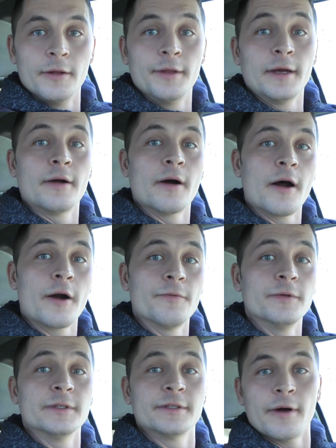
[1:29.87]
the car
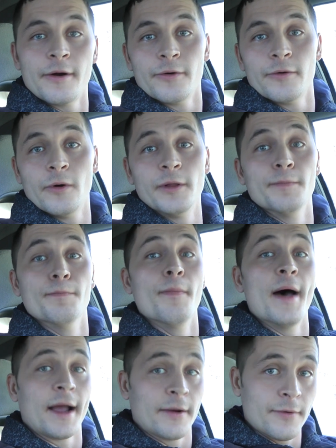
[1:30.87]
will start rolling
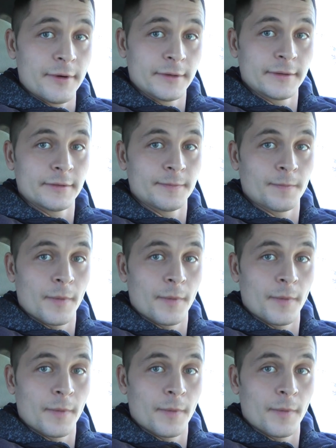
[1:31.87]
backwards.